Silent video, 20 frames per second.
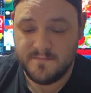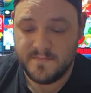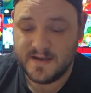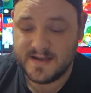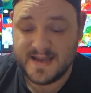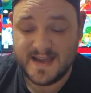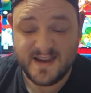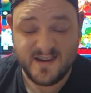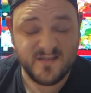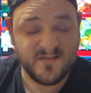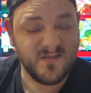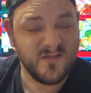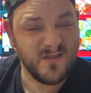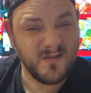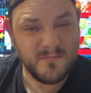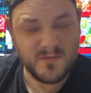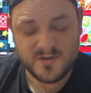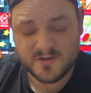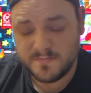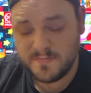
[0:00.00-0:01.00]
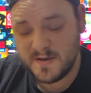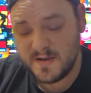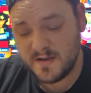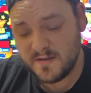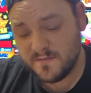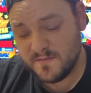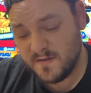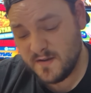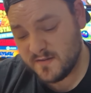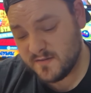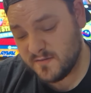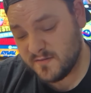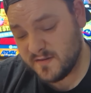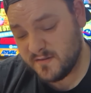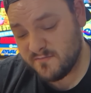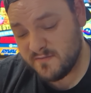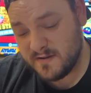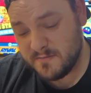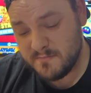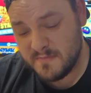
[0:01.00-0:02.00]
Again, I don't know how much I paid for it. I don't think
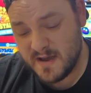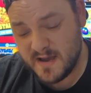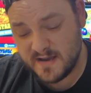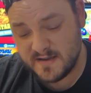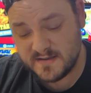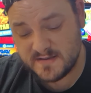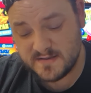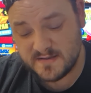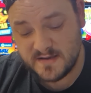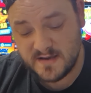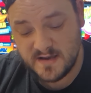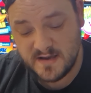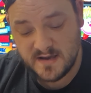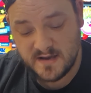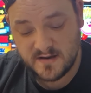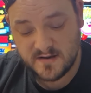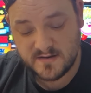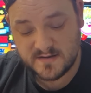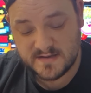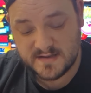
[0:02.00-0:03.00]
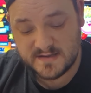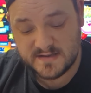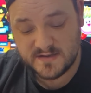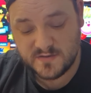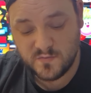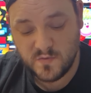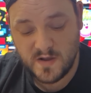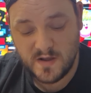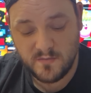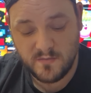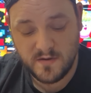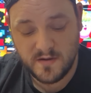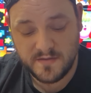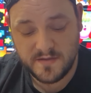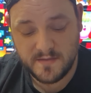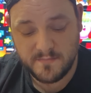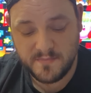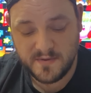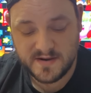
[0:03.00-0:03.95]
it really matters because this is well worth it.